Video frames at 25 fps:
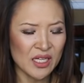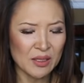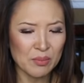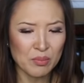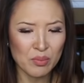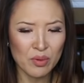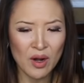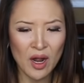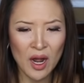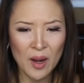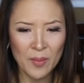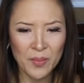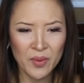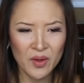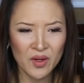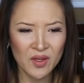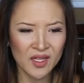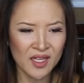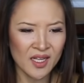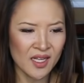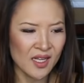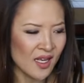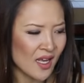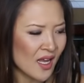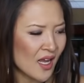eat
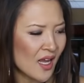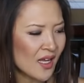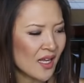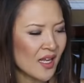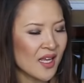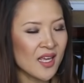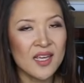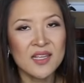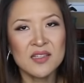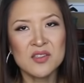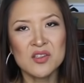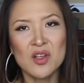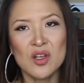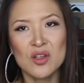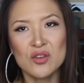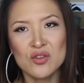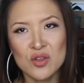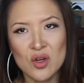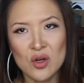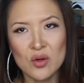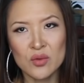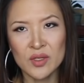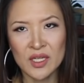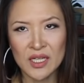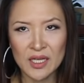properly? Kids
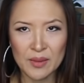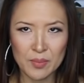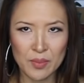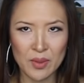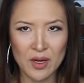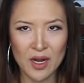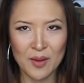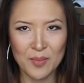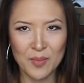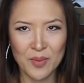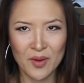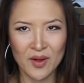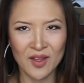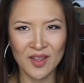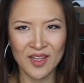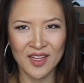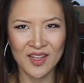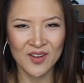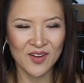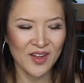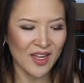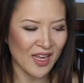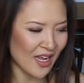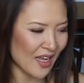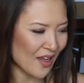don't eat properly,
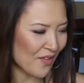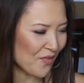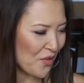okay?